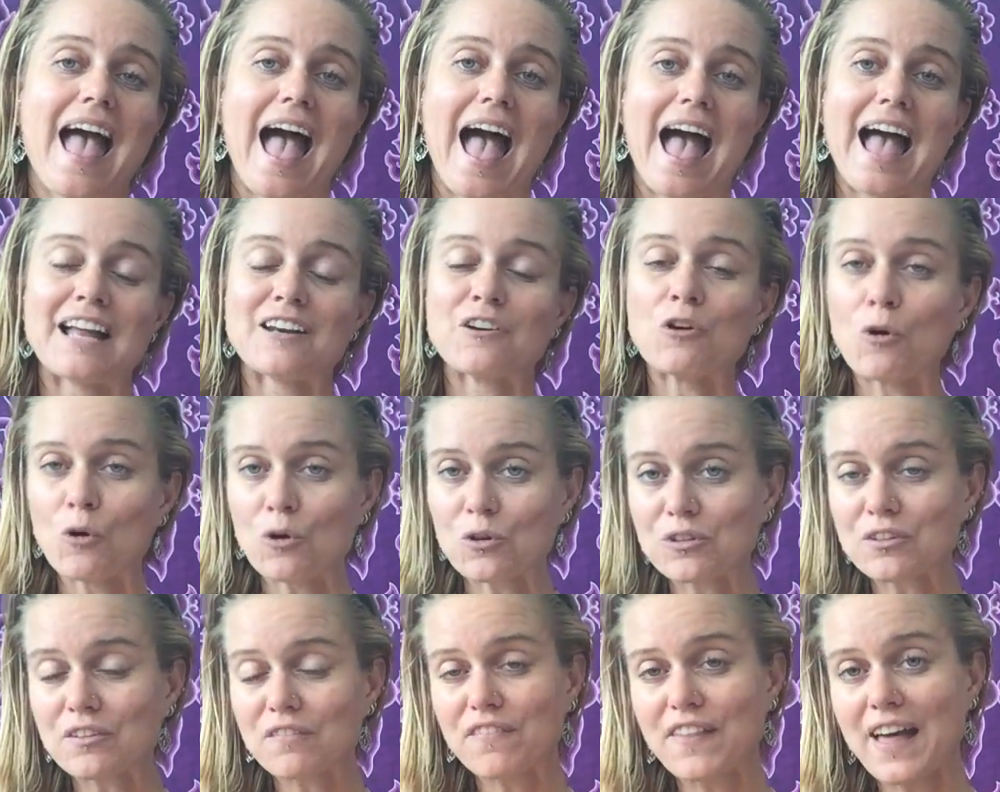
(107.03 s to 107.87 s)
And
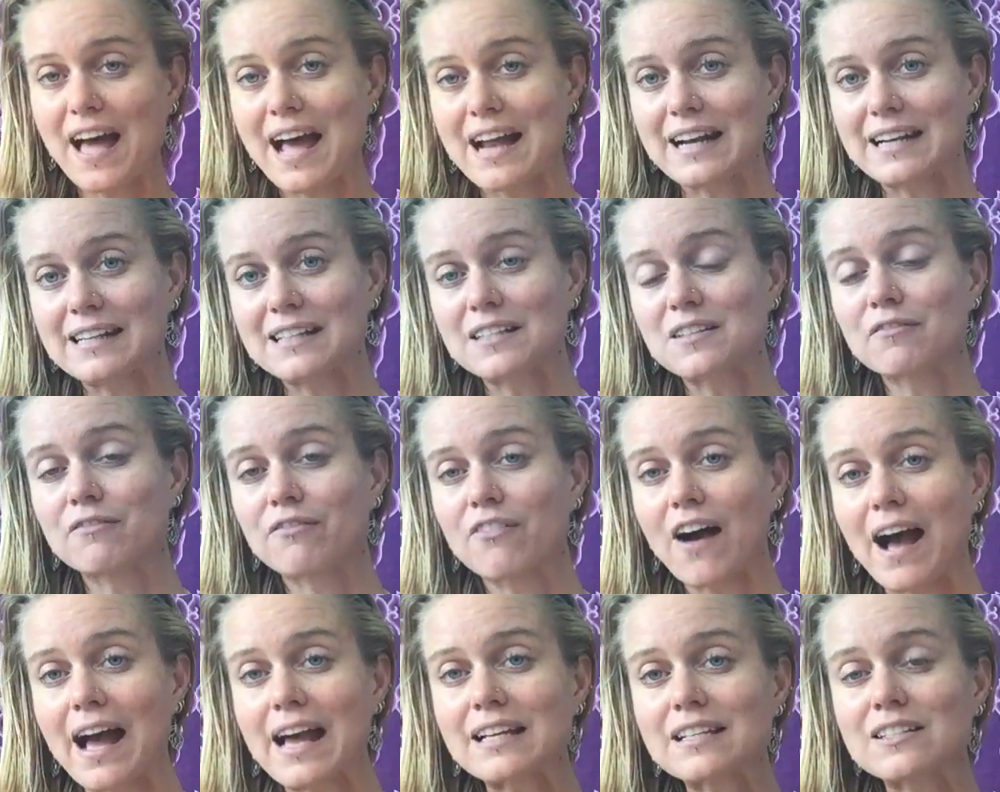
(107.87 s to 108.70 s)
all of that is
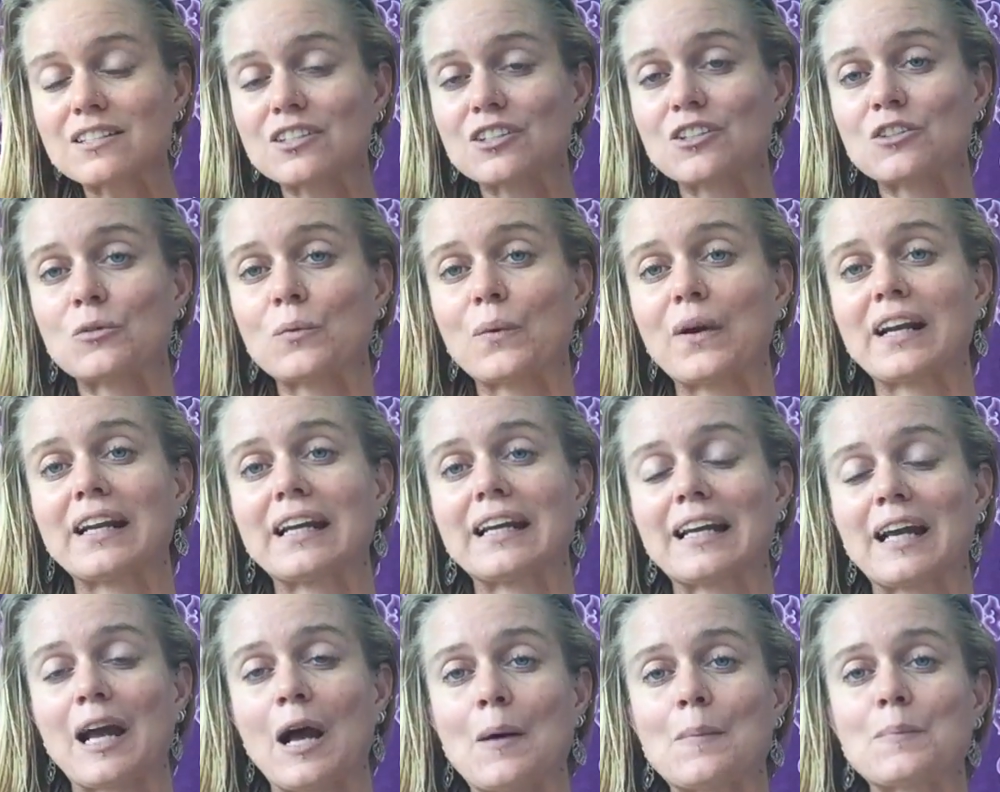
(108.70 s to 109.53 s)
vital when
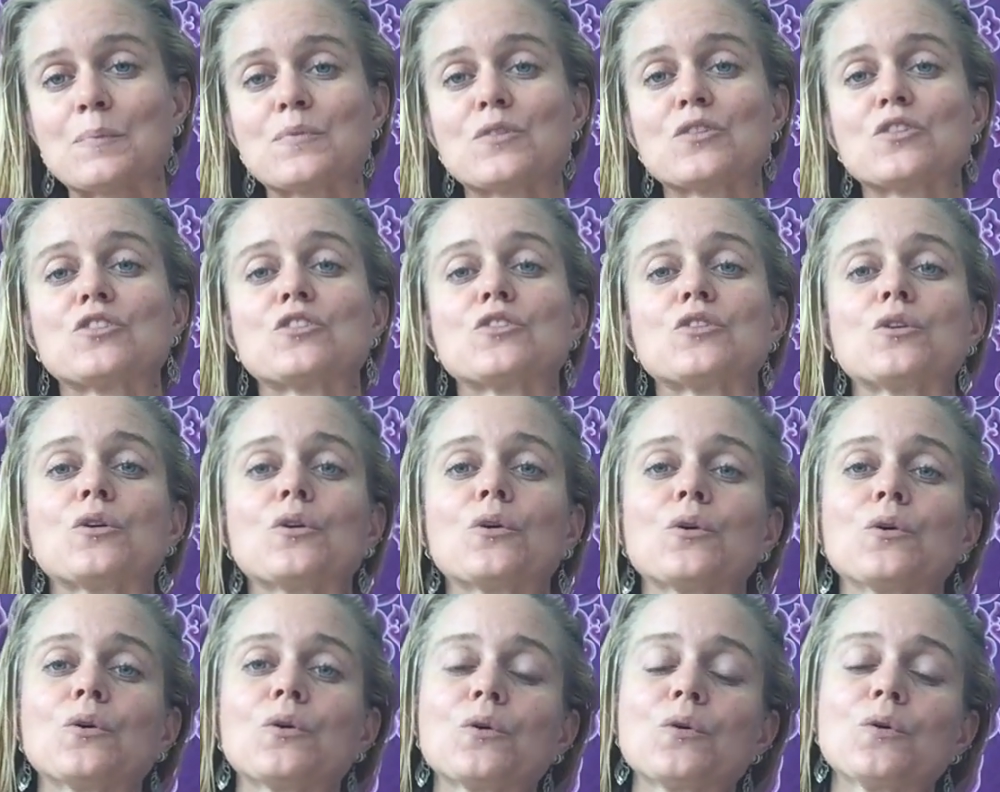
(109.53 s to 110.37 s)
it comes
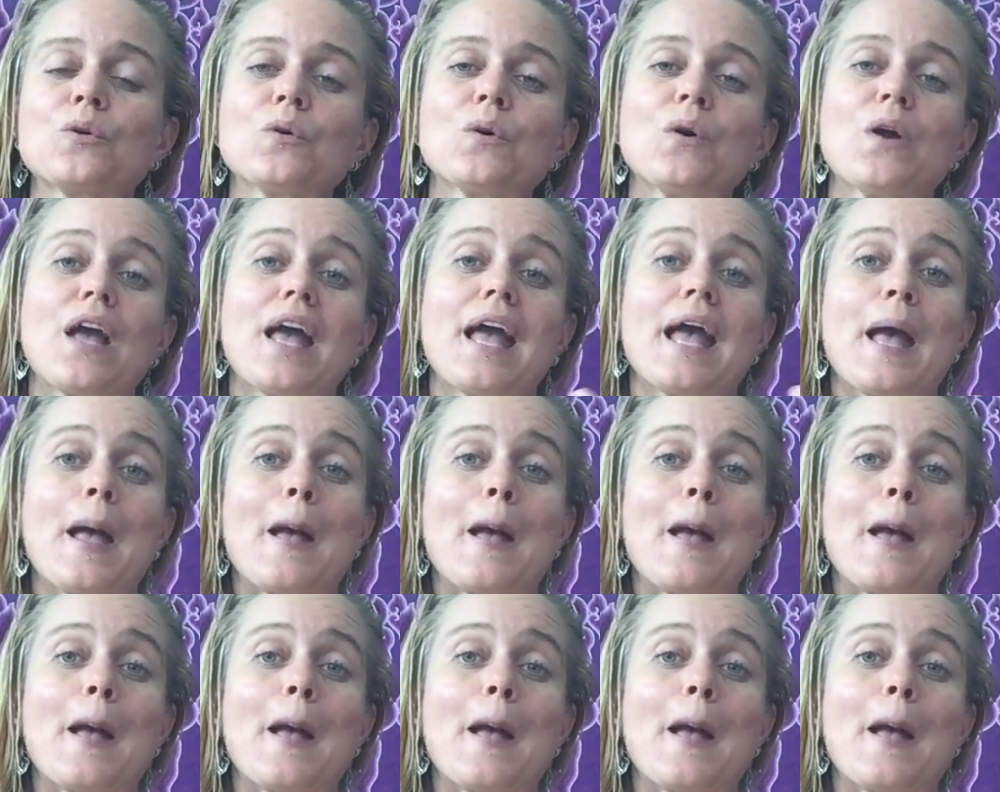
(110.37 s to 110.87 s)
to